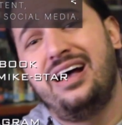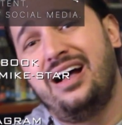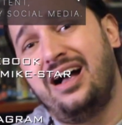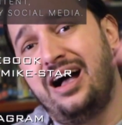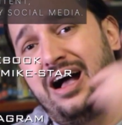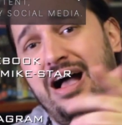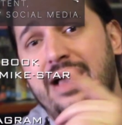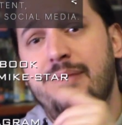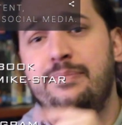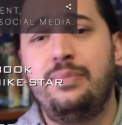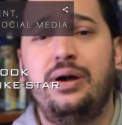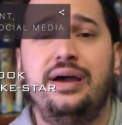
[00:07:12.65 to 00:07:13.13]

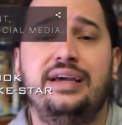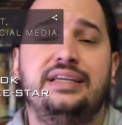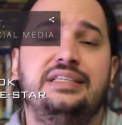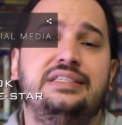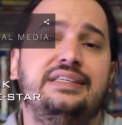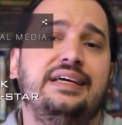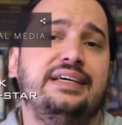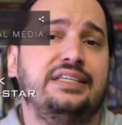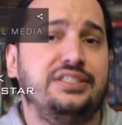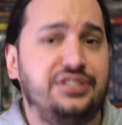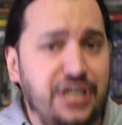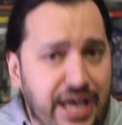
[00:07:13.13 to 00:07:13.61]
I'm Mike
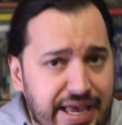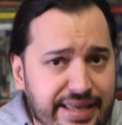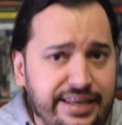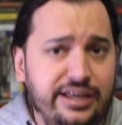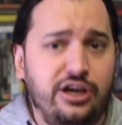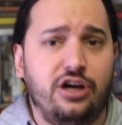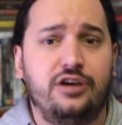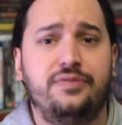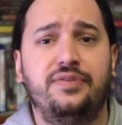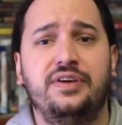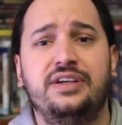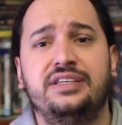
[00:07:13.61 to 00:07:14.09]
Star
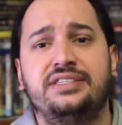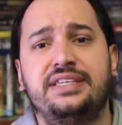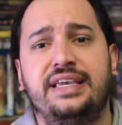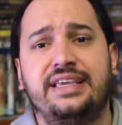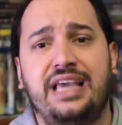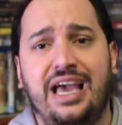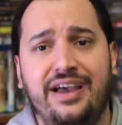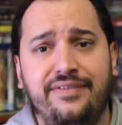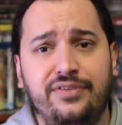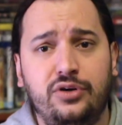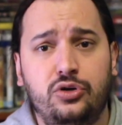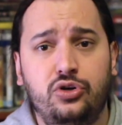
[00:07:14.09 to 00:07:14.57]
signing off, saying
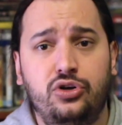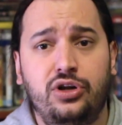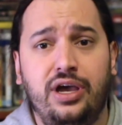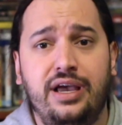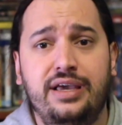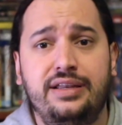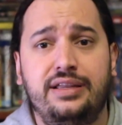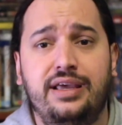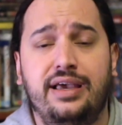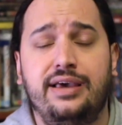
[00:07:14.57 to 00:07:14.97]
have a good night,